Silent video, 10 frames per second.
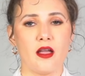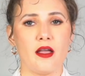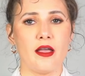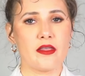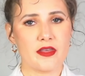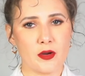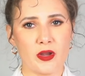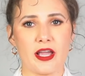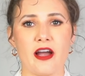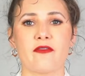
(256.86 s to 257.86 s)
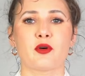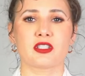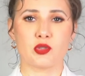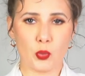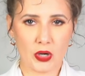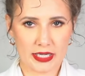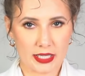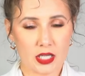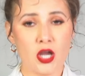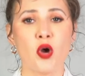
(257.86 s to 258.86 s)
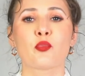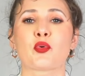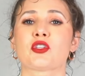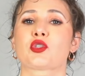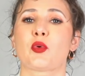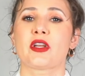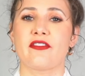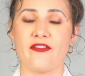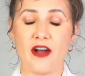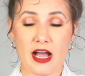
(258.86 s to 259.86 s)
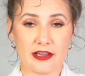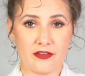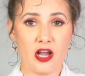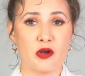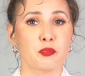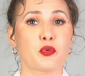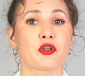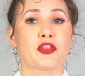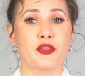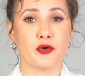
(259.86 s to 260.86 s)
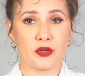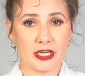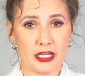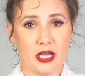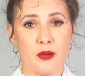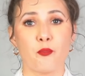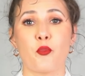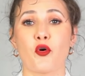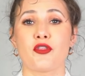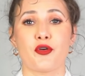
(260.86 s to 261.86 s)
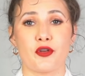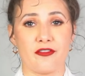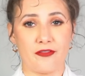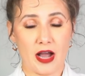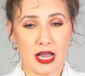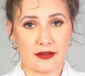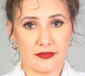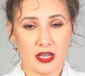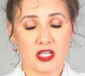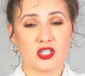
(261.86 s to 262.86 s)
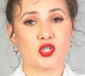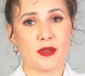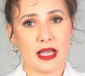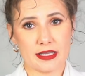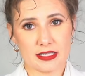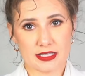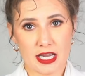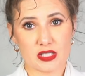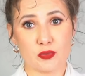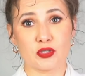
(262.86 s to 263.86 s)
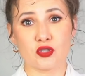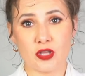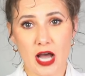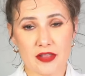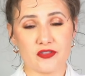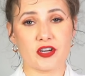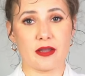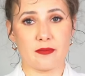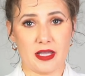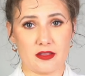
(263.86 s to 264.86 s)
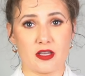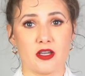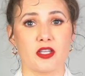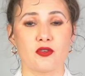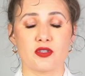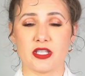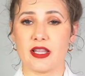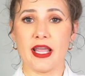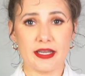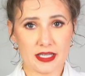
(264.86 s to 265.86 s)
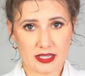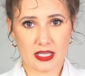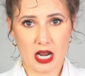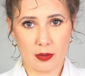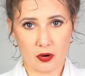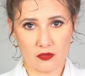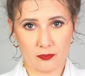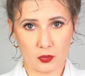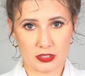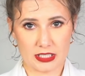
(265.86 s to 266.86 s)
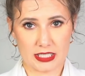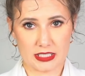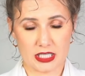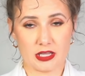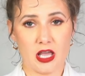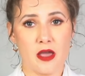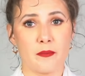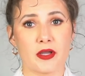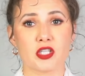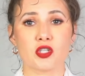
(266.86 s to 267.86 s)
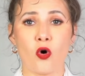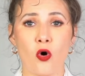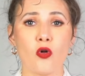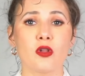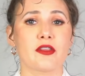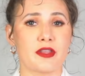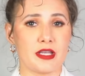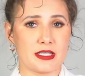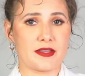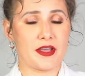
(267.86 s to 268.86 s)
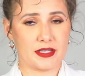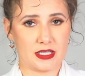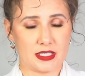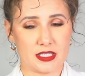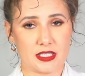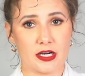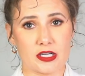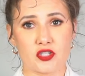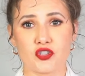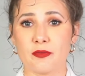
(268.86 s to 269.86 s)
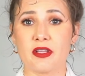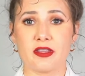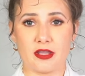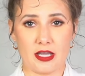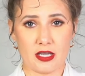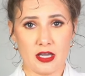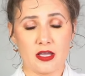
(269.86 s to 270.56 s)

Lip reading: And then we have 0.20, 0.25, 0.30, 0.35. To be honest, guys, we do not recommend using anything above 0.18 because all these thicknesses are extremely thick,